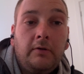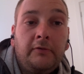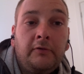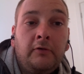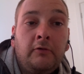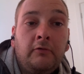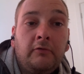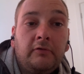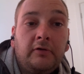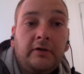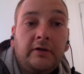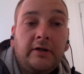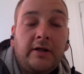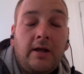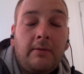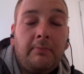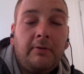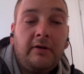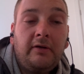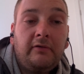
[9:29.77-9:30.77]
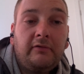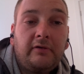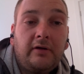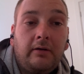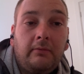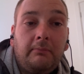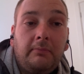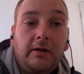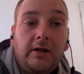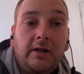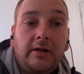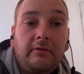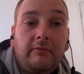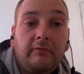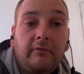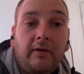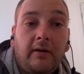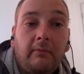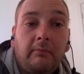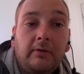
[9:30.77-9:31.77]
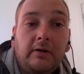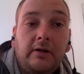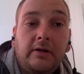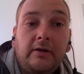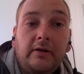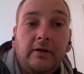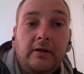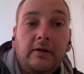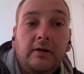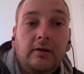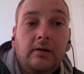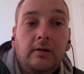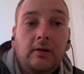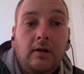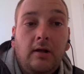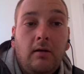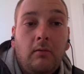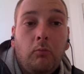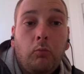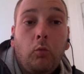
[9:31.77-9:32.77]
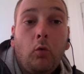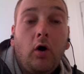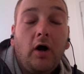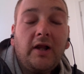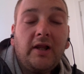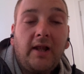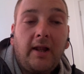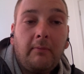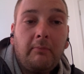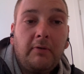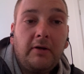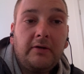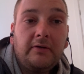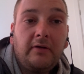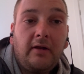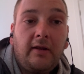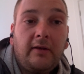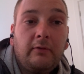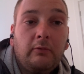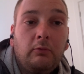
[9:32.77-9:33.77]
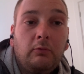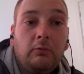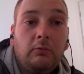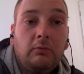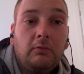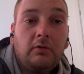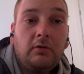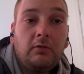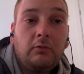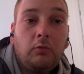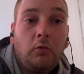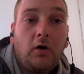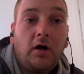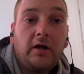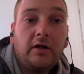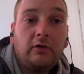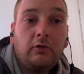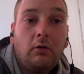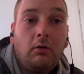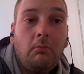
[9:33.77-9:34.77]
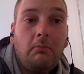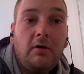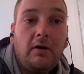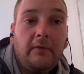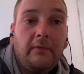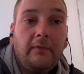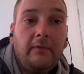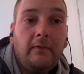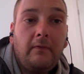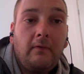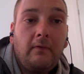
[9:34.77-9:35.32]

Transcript: Usually you get pink champagne for speed here. White speed is still quite common